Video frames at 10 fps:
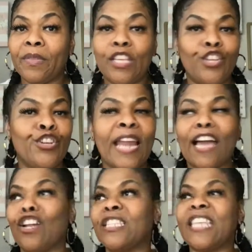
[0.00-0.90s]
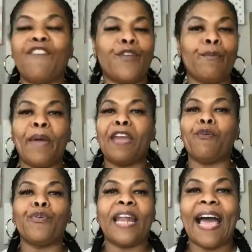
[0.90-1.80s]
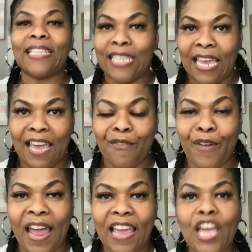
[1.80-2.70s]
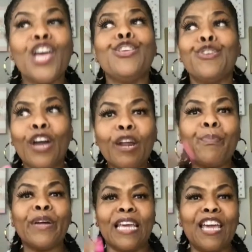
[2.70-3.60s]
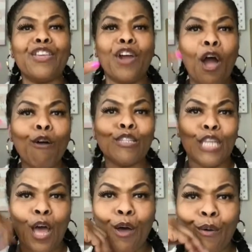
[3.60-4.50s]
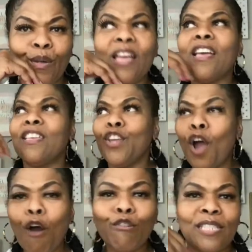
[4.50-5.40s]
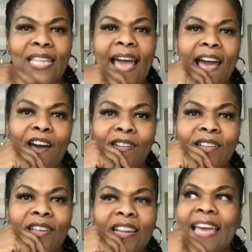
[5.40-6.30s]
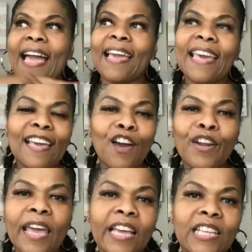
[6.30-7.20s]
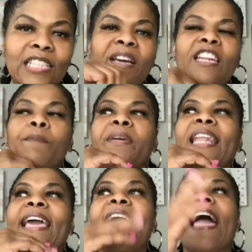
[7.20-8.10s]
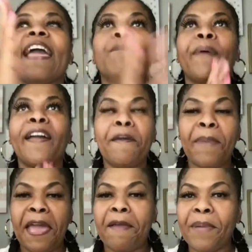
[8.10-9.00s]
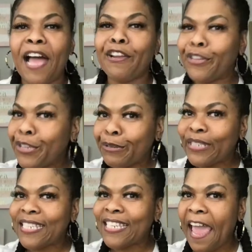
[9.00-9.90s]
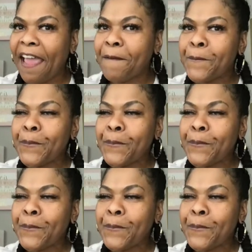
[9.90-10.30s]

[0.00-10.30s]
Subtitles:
Yeah, you're not going to say verbatim what I said, right? You're going to put it in your own tone, your own style. Like I can't go to Handsome Honey and be like, "Hey, babe, how are you today?